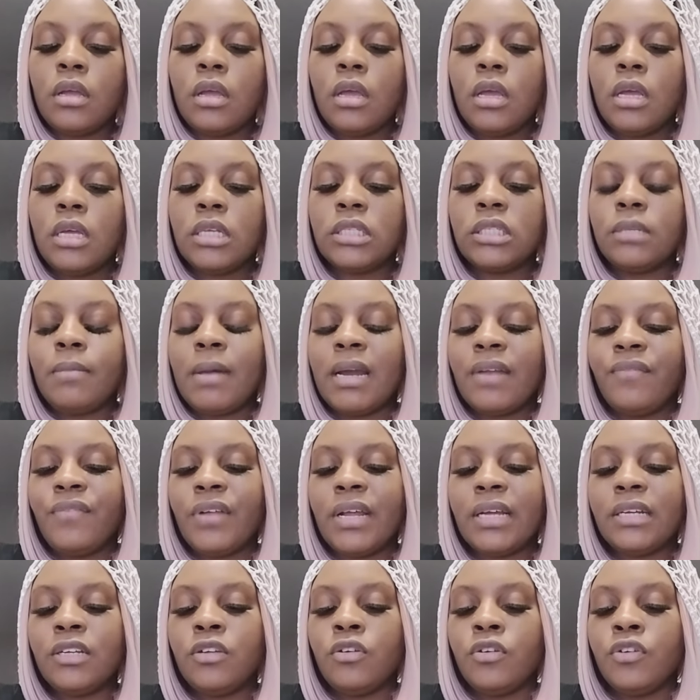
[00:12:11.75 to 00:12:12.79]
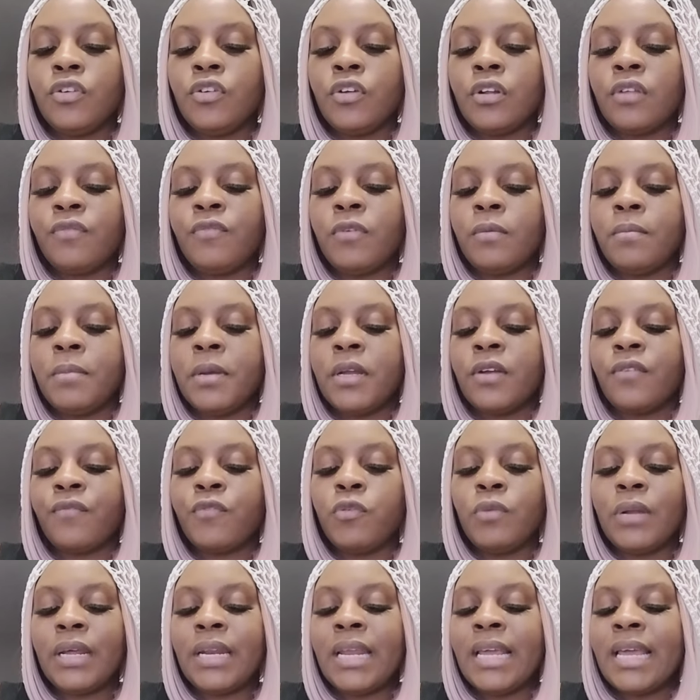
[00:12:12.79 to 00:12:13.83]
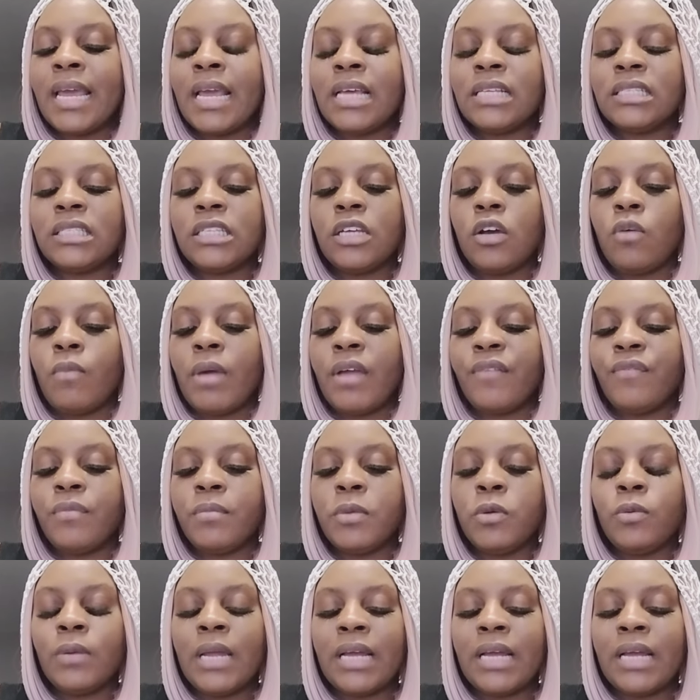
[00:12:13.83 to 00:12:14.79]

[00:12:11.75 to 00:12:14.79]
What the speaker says: Somebody feel like you're the forbidden fruit. Like they can't stay away from you.